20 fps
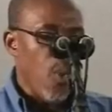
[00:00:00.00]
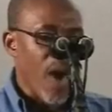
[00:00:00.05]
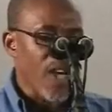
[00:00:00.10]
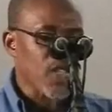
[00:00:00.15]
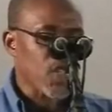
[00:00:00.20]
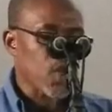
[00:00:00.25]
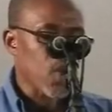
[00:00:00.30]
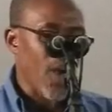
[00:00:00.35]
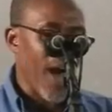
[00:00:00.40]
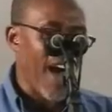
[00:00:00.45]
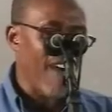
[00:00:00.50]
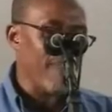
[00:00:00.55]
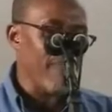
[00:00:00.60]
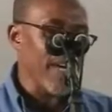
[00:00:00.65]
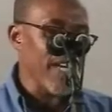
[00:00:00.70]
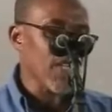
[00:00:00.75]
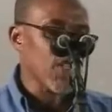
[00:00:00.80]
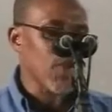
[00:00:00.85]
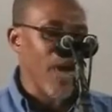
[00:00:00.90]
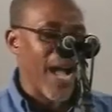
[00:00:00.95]
was to
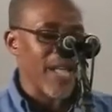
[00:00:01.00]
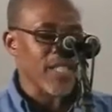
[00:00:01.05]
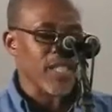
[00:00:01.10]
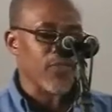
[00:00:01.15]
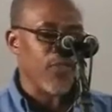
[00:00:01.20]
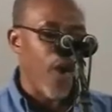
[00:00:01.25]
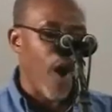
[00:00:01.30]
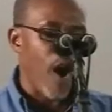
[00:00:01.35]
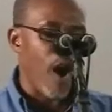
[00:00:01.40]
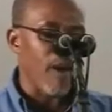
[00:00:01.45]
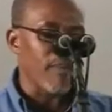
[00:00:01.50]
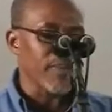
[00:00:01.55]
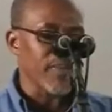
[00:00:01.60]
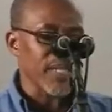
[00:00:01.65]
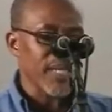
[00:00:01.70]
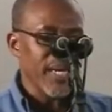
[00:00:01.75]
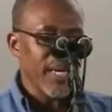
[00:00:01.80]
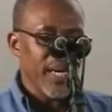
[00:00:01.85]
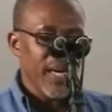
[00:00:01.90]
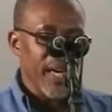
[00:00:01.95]
have been
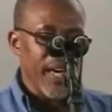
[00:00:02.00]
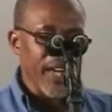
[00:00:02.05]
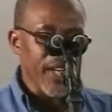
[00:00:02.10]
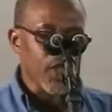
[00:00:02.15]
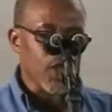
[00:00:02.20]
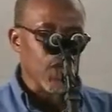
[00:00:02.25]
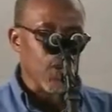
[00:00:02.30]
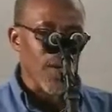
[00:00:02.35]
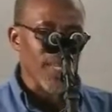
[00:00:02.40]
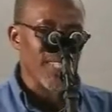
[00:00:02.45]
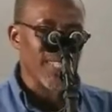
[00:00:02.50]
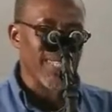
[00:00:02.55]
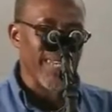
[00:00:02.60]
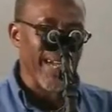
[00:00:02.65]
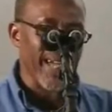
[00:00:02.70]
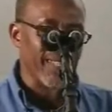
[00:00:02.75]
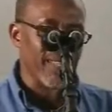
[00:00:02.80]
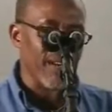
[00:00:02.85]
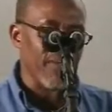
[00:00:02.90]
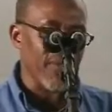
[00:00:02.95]
transformed into a
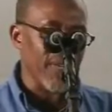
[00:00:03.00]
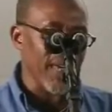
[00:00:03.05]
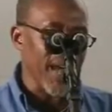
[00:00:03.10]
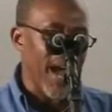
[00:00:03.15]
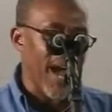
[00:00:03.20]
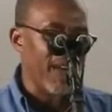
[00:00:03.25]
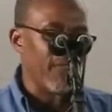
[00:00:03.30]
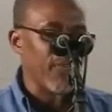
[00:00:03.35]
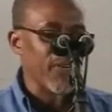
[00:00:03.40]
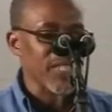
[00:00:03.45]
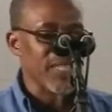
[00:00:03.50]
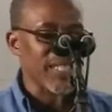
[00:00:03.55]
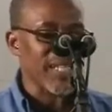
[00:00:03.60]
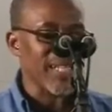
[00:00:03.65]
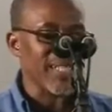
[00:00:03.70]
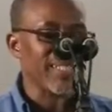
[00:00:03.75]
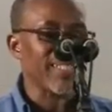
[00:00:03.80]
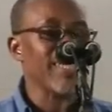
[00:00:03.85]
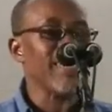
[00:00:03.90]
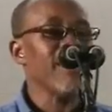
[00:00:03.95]
state-of-the-art
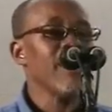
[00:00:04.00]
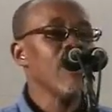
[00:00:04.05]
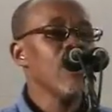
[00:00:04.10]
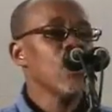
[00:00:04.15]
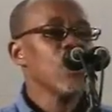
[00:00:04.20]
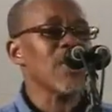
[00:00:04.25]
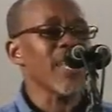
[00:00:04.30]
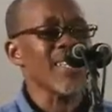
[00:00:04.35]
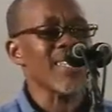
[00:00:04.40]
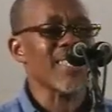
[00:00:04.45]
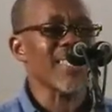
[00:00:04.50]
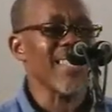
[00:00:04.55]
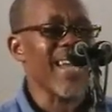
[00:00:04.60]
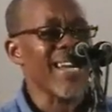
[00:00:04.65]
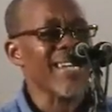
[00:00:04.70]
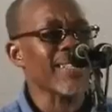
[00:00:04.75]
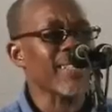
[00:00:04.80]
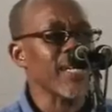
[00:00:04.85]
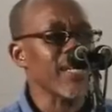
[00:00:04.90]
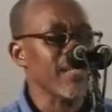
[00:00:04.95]
facility since
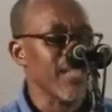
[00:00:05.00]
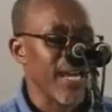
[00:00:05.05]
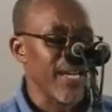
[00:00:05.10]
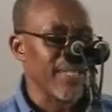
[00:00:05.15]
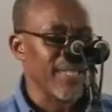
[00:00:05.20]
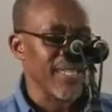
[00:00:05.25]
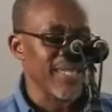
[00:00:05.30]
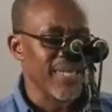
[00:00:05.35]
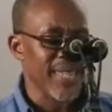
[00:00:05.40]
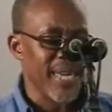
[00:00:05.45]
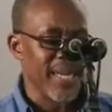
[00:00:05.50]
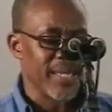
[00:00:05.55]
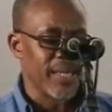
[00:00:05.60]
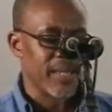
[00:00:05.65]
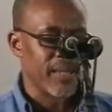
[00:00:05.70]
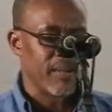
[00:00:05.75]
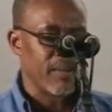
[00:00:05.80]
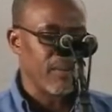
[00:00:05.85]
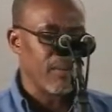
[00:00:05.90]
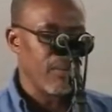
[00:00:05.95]

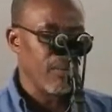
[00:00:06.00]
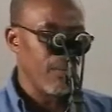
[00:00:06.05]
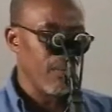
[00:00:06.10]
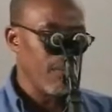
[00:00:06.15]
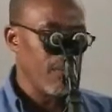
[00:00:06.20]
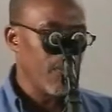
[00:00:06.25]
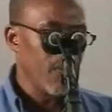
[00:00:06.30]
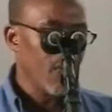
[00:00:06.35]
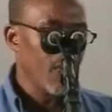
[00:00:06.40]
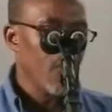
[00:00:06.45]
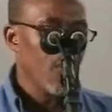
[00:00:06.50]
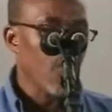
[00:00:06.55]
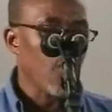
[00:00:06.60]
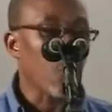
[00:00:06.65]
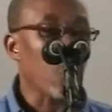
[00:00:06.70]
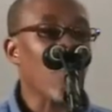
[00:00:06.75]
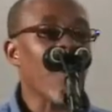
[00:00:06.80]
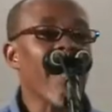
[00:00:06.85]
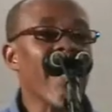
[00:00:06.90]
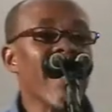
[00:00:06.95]
1996.
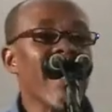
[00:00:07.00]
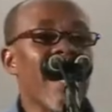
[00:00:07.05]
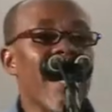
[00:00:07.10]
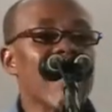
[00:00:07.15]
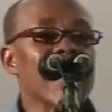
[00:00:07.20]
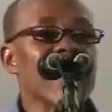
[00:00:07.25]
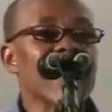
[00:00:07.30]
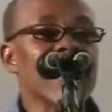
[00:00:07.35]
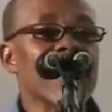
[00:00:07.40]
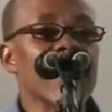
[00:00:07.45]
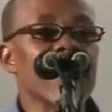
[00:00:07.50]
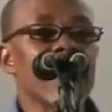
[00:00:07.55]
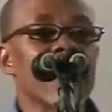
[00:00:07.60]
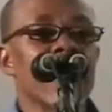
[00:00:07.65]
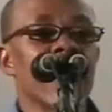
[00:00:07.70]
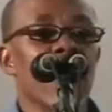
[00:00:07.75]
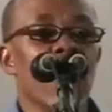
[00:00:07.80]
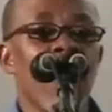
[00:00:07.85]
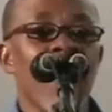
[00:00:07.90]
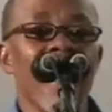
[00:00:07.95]
Why
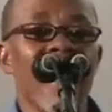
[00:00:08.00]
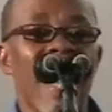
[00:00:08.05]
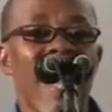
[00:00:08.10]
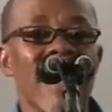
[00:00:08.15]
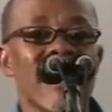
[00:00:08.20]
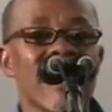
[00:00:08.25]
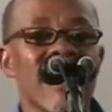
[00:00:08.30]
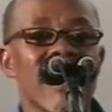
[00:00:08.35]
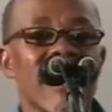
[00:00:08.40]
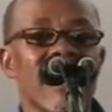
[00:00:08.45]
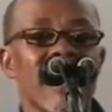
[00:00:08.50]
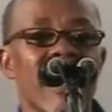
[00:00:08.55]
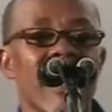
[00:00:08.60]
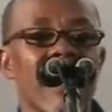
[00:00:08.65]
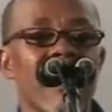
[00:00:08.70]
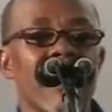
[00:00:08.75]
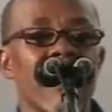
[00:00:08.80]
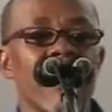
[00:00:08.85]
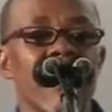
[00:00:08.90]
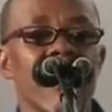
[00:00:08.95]
has it
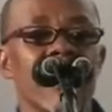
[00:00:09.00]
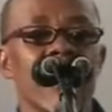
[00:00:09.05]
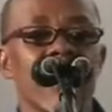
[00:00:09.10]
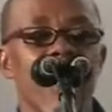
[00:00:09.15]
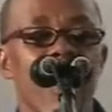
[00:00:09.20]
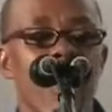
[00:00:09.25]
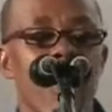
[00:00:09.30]
taken this